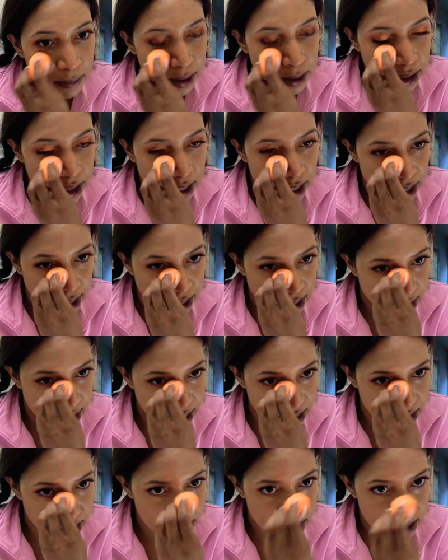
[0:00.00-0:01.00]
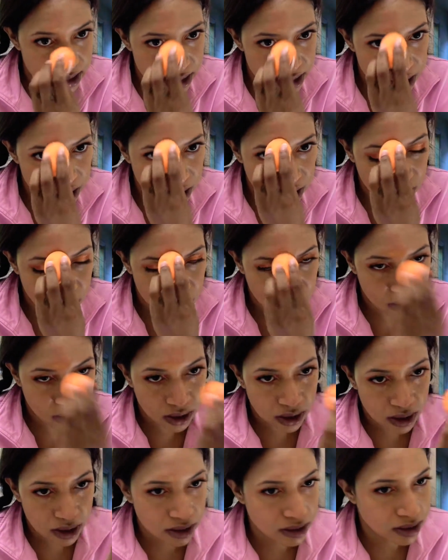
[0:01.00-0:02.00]
But like he's
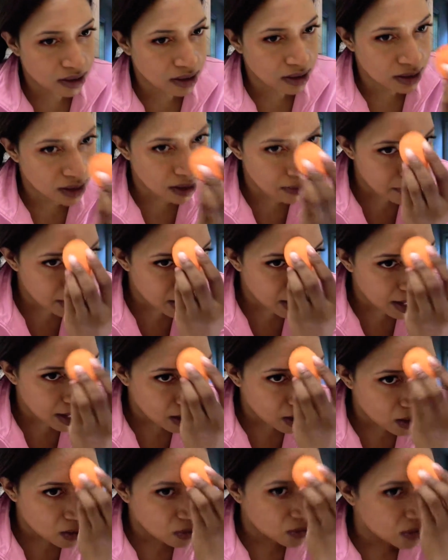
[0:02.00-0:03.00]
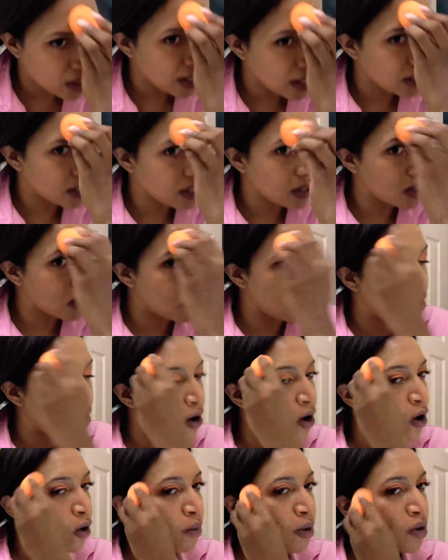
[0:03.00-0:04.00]
still somehow like
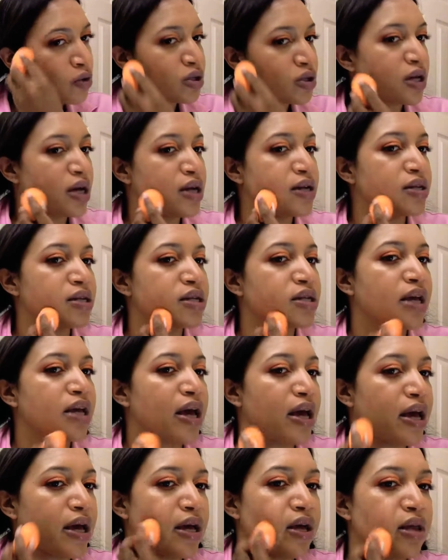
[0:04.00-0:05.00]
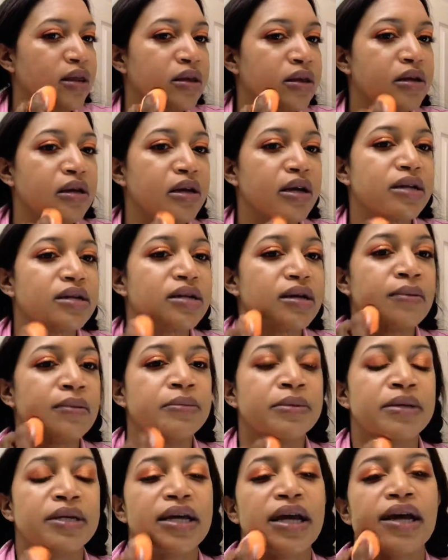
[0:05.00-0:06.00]
almost unscathed,
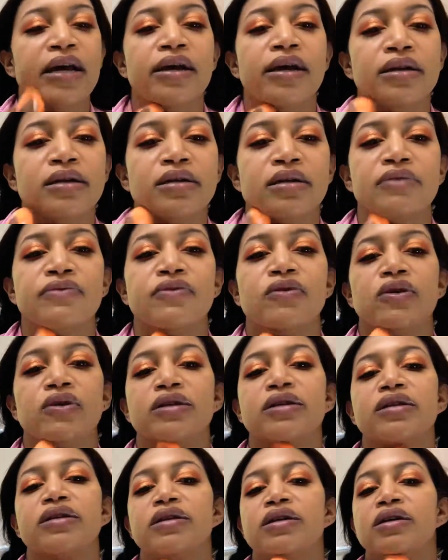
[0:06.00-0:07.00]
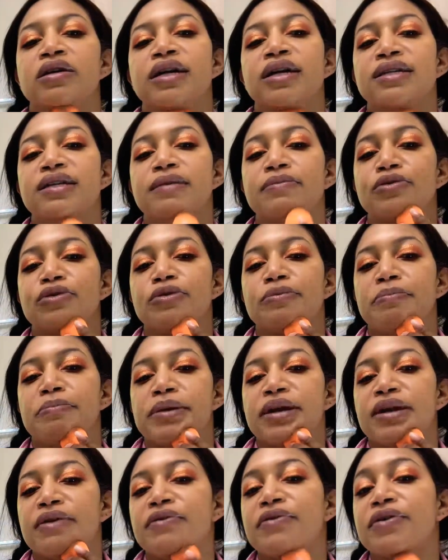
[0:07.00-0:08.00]
except he can't get into Sephora still, except through
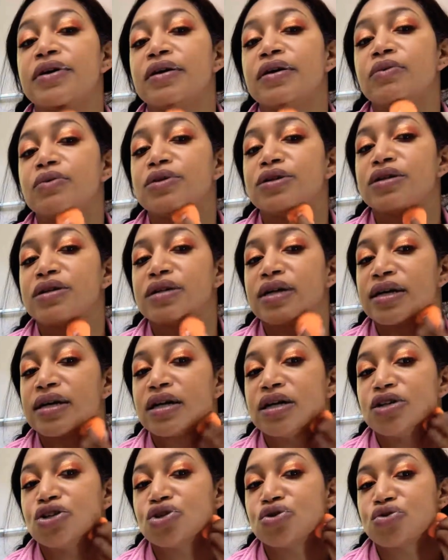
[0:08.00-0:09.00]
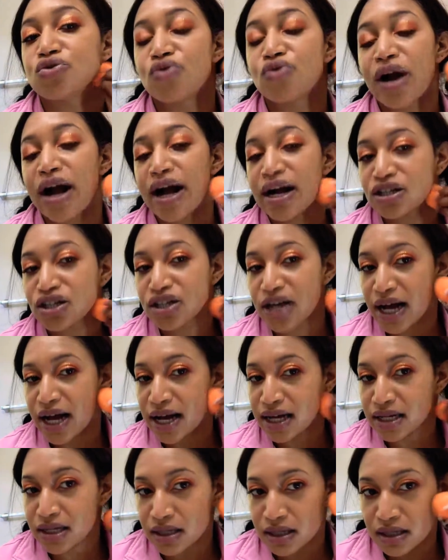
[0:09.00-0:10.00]
Benefit, which is like a trash
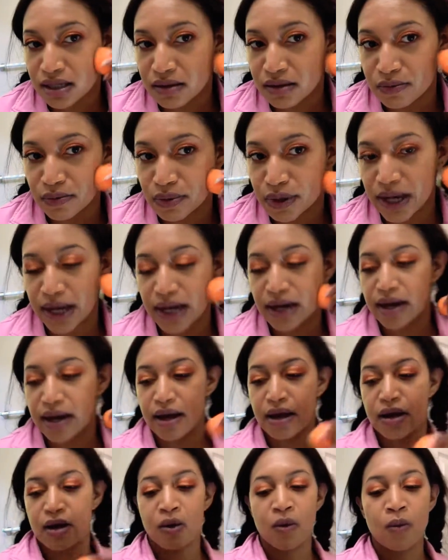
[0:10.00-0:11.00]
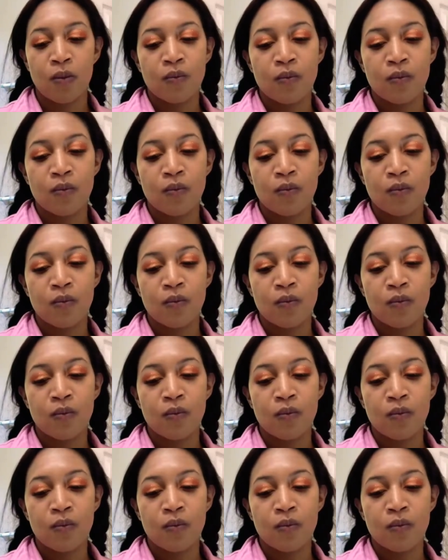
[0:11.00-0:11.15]
ass brand now.